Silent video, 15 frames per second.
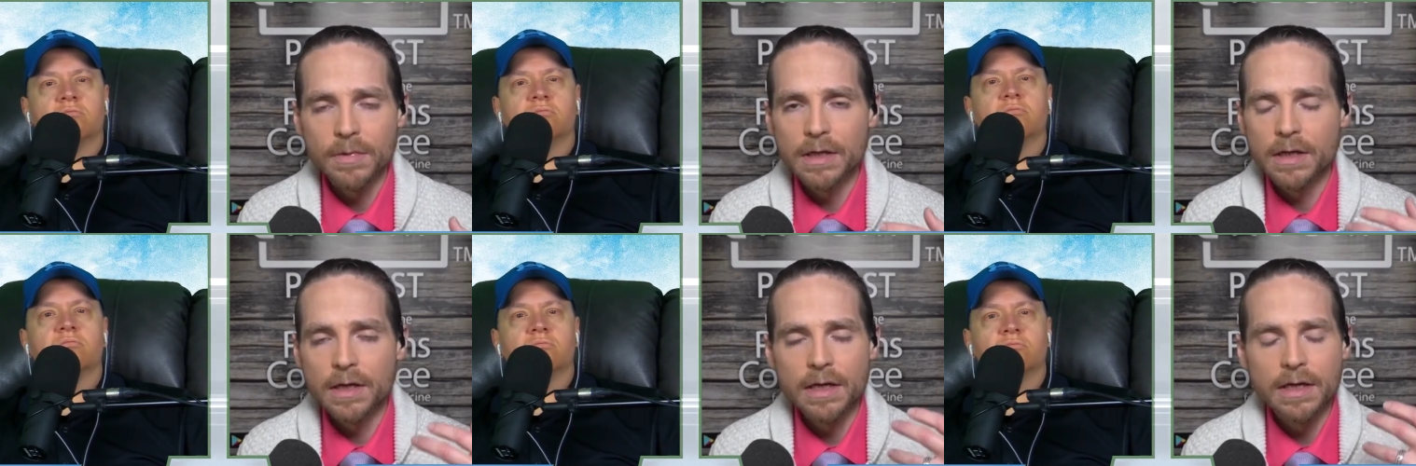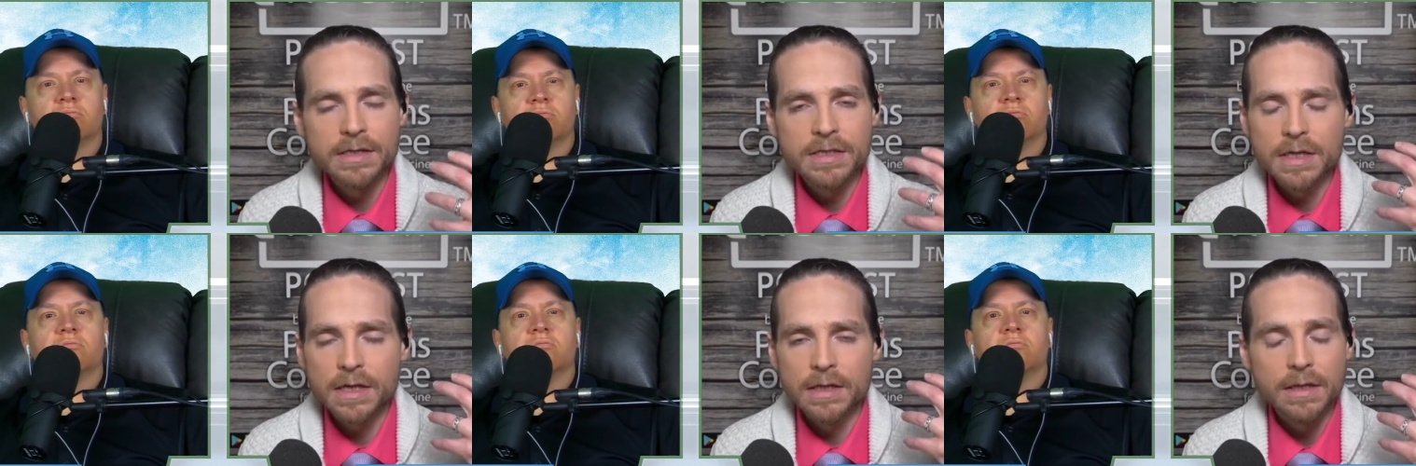
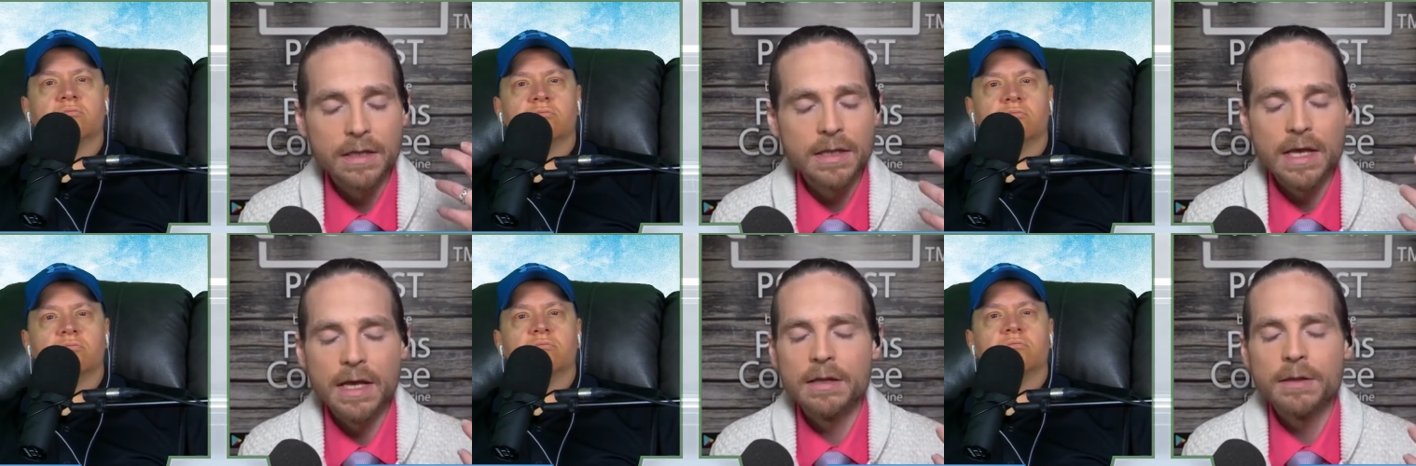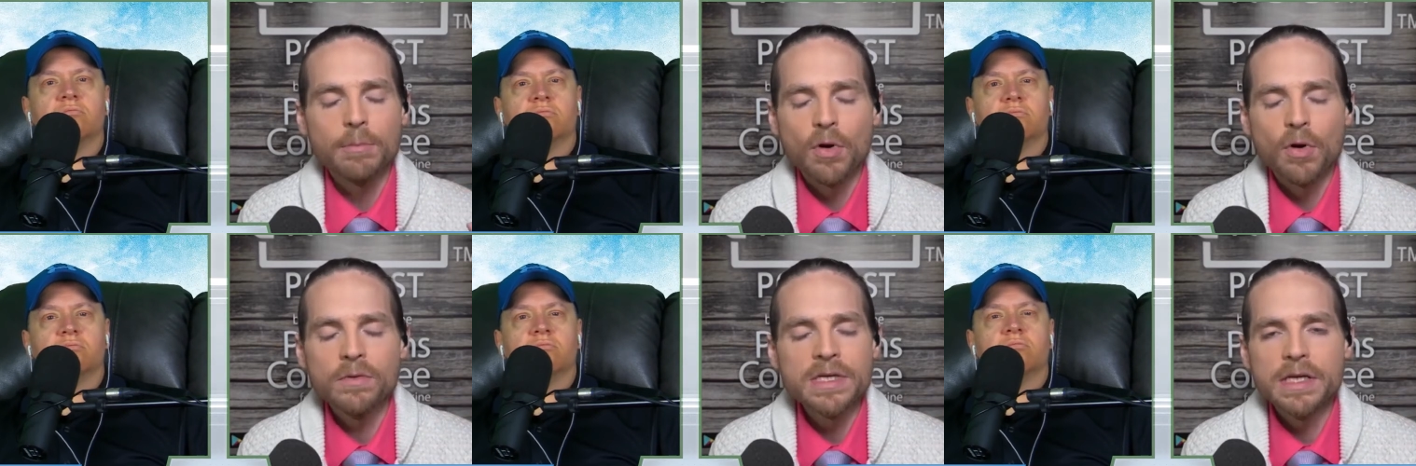Speaker 1: It's it, it the
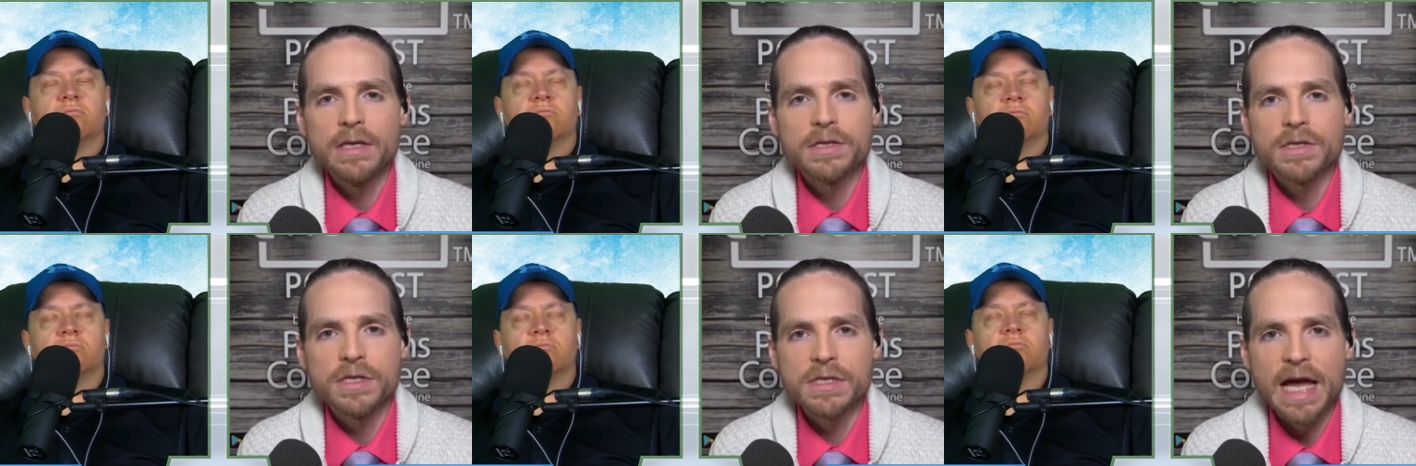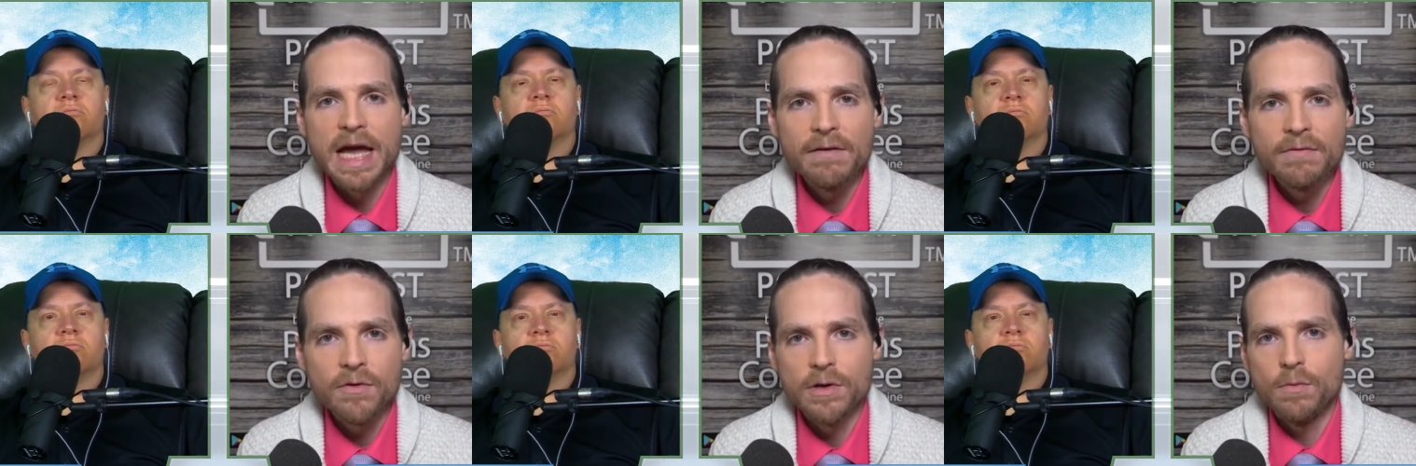protein is just
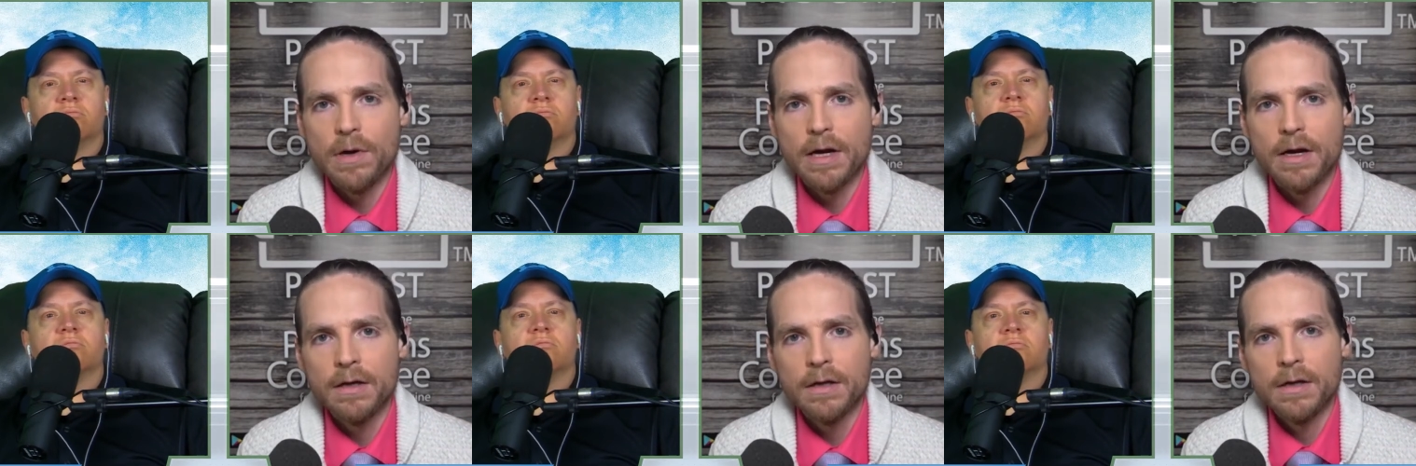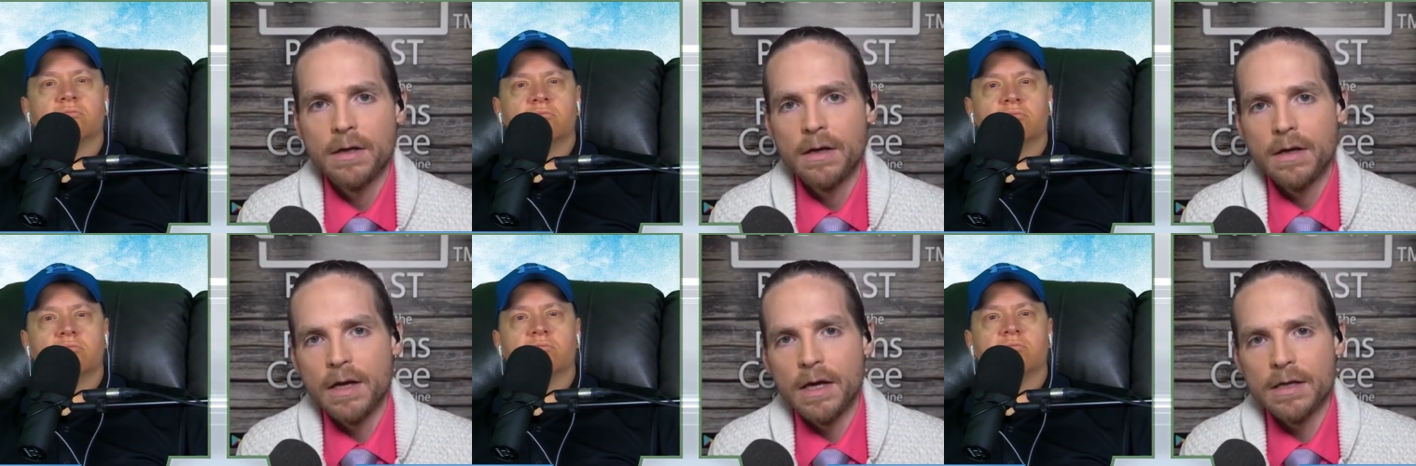everywhere.
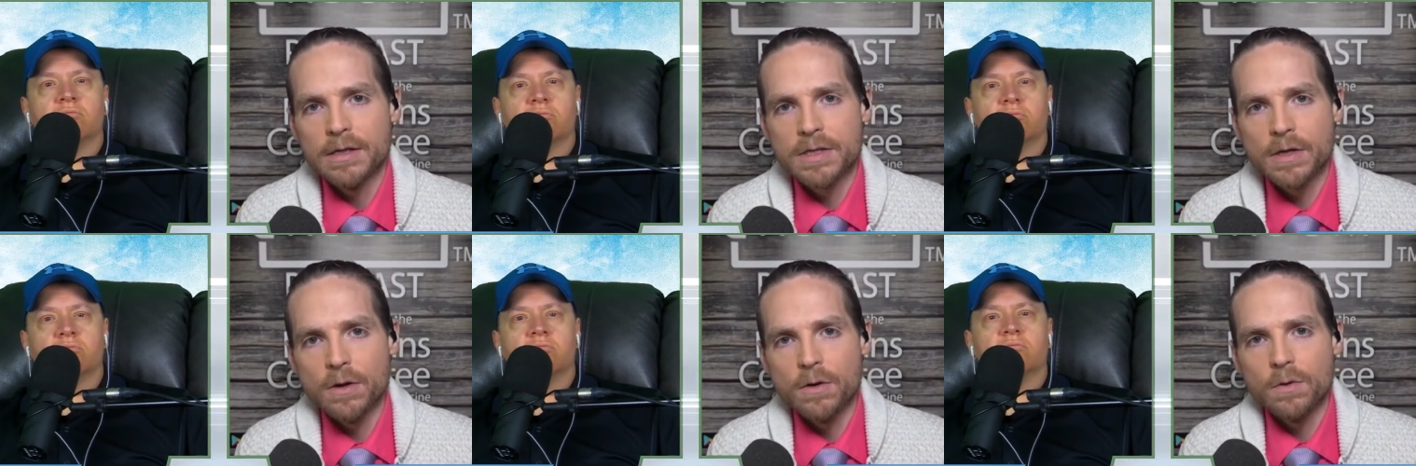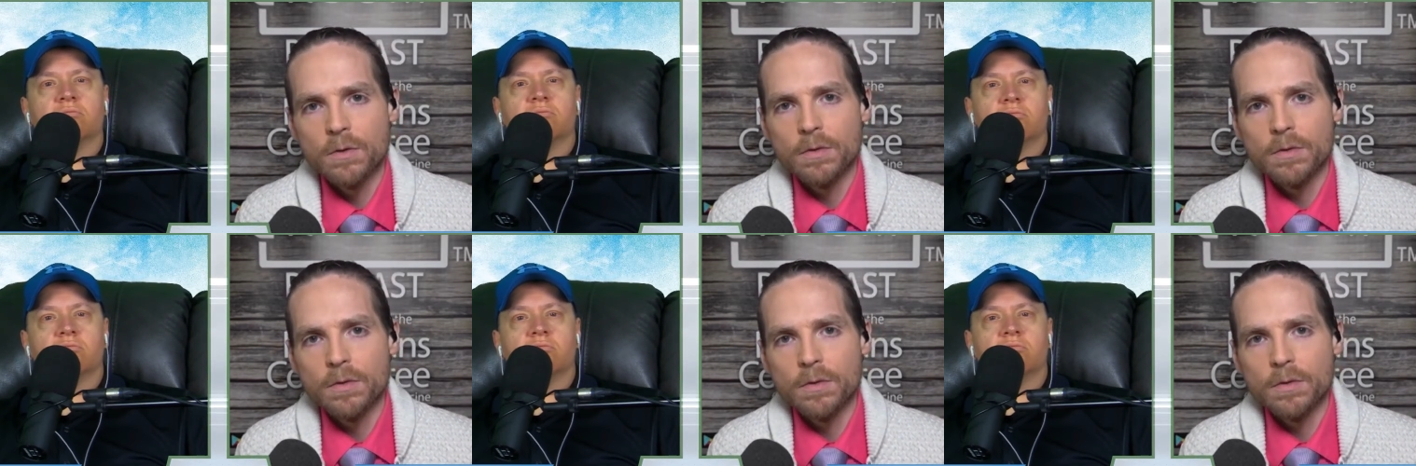And so,